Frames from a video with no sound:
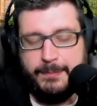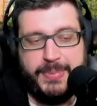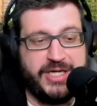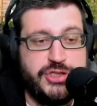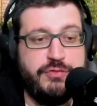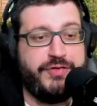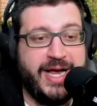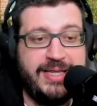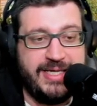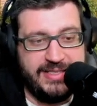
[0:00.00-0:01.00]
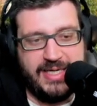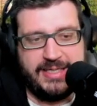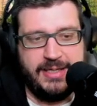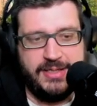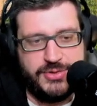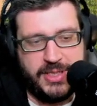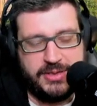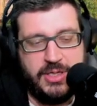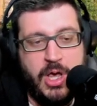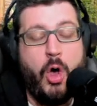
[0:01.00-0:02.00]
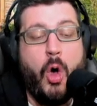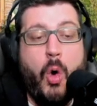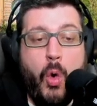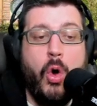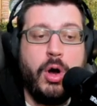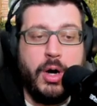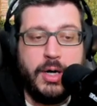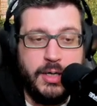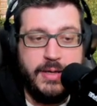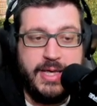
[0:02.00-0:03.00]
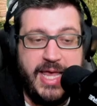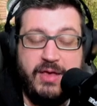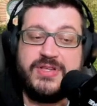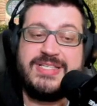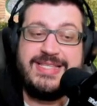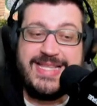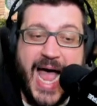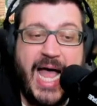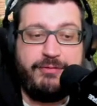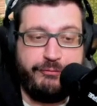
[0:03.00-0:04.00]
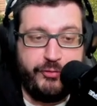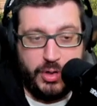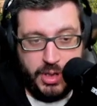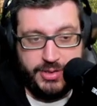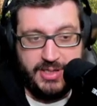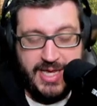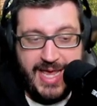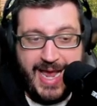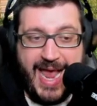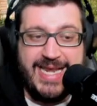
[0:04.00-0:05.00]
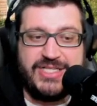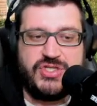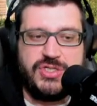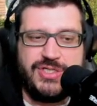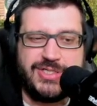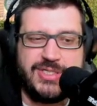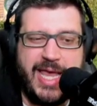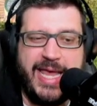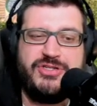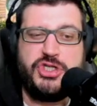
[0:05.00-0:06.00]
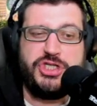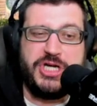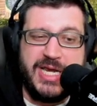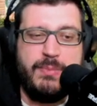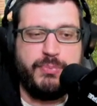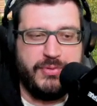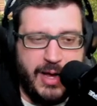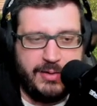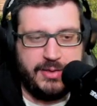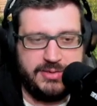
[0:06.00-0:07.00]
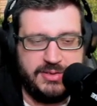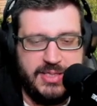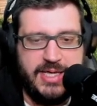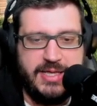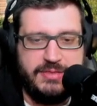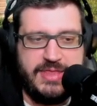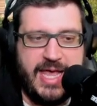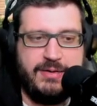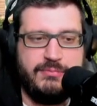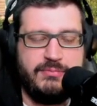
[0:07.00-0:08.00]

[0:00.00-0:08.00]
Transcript: because you violated that contract. Or if it's not fraud and it's just a shitty product that